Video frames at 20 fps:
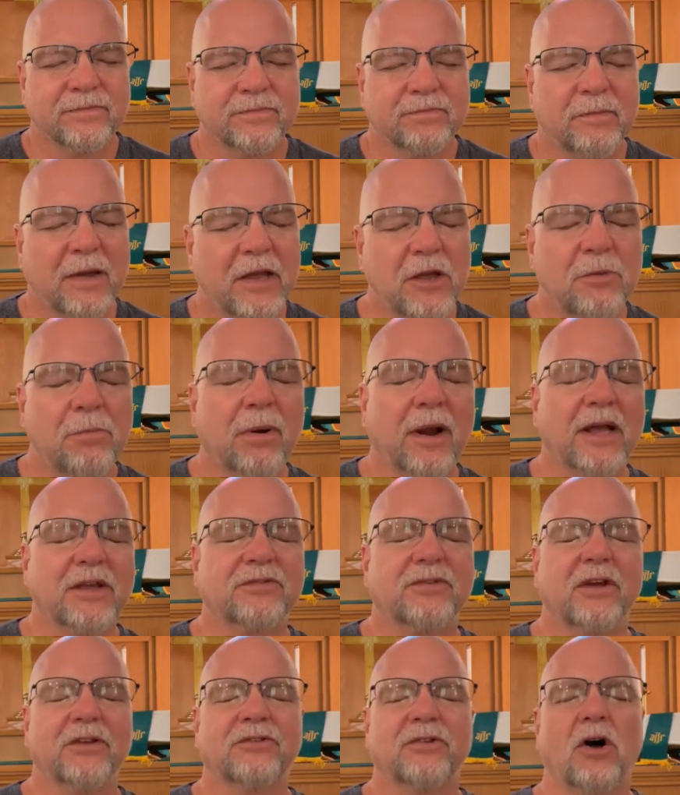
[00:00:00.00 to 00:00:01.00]
May you
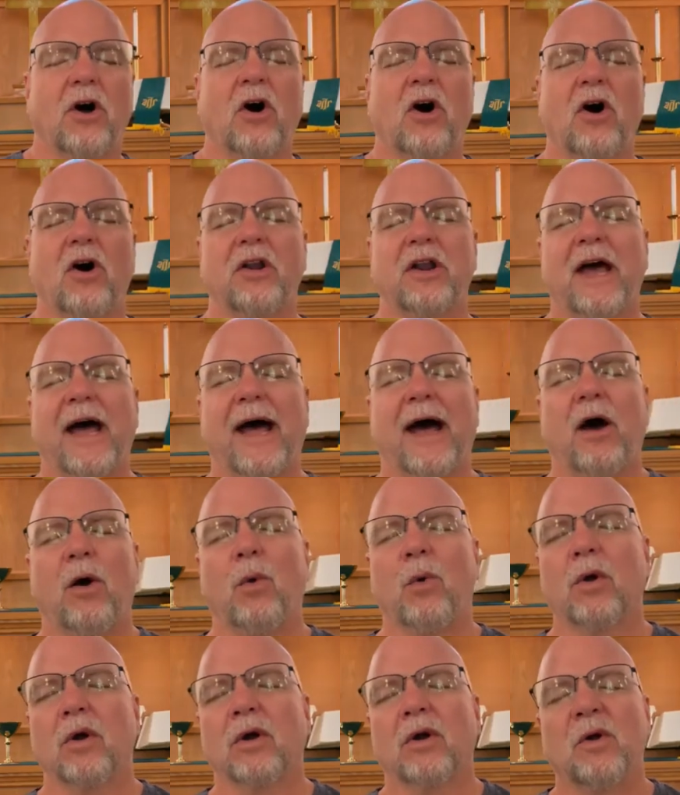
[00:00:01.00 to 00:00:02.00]
bless us on
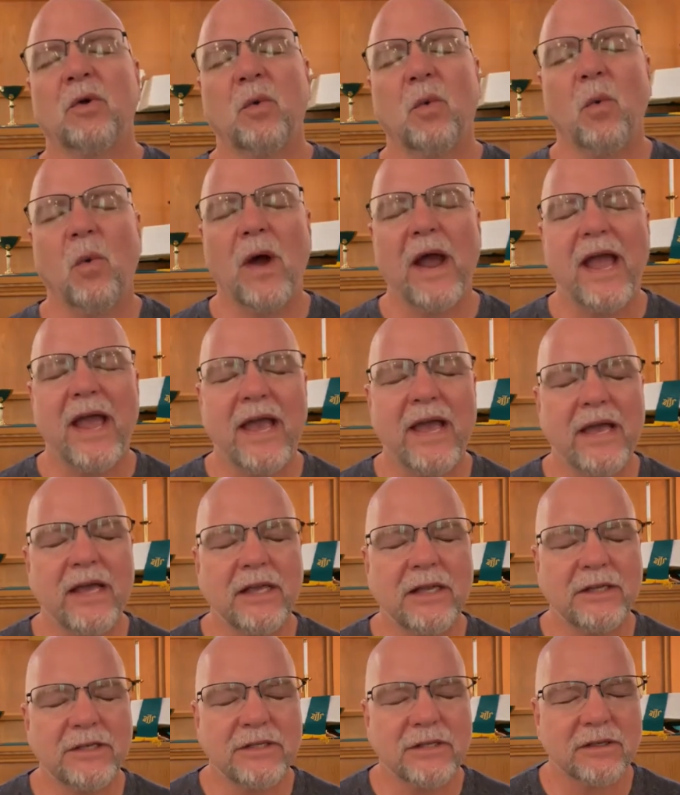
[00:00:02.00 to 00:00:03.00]
our
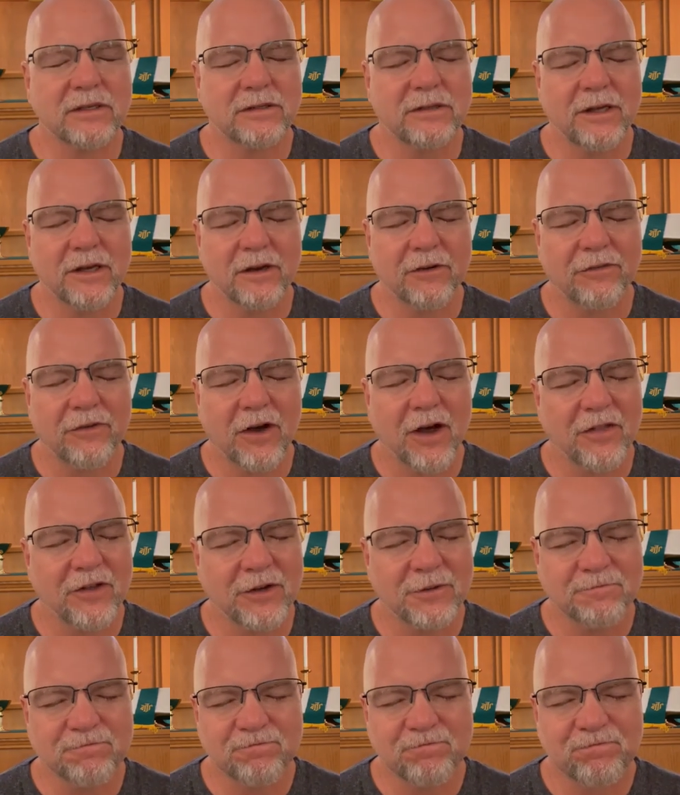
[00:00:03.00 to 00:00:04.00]
ways, dear
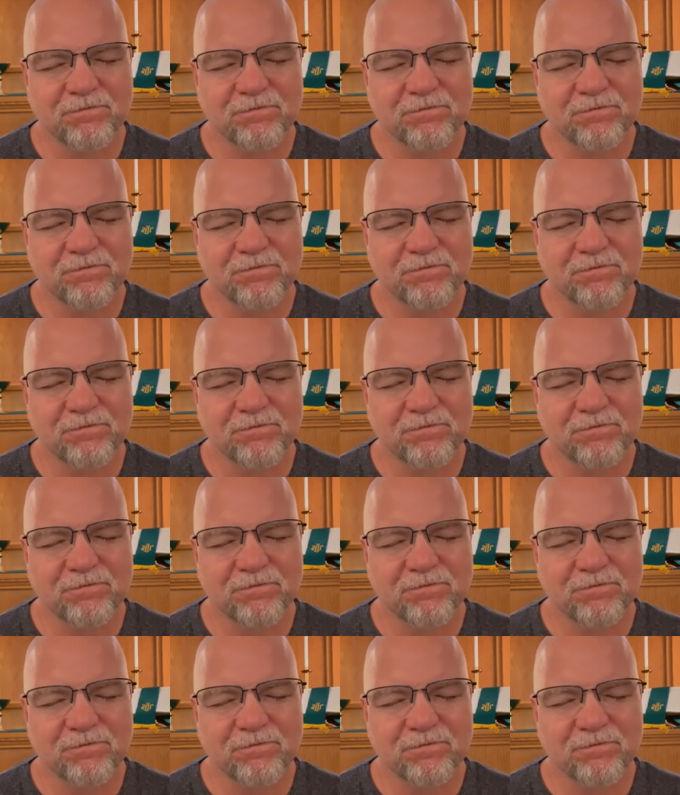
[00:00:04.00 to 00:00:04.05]
Father,